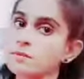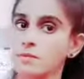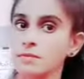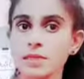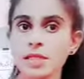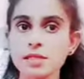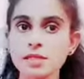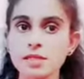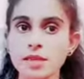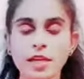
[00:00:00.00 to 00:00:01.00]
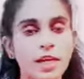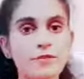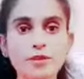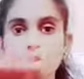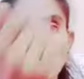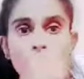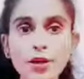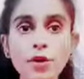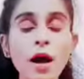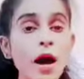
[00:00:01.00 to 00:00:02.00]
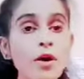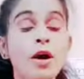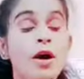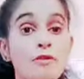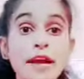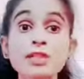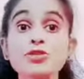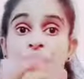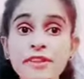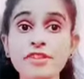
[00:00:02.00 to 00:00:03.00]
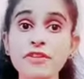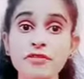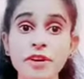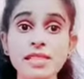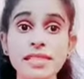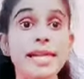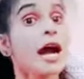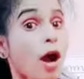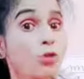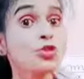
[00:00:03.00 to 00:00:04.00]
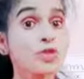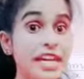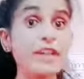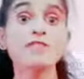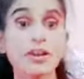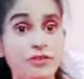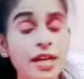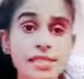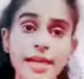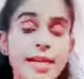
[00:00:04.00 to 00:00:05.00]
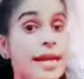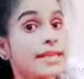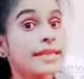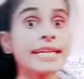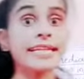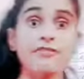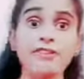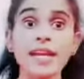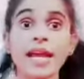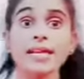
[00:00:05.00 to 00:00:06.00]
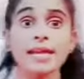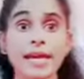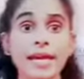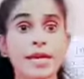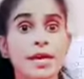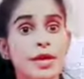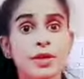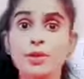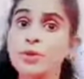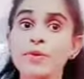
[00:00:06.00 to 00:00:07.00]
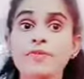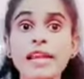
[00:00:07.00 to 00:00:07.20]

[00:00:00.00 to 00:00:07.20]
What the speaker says: Yes, if you don't know when to give the first aid, how to give the first aid, then definitely you will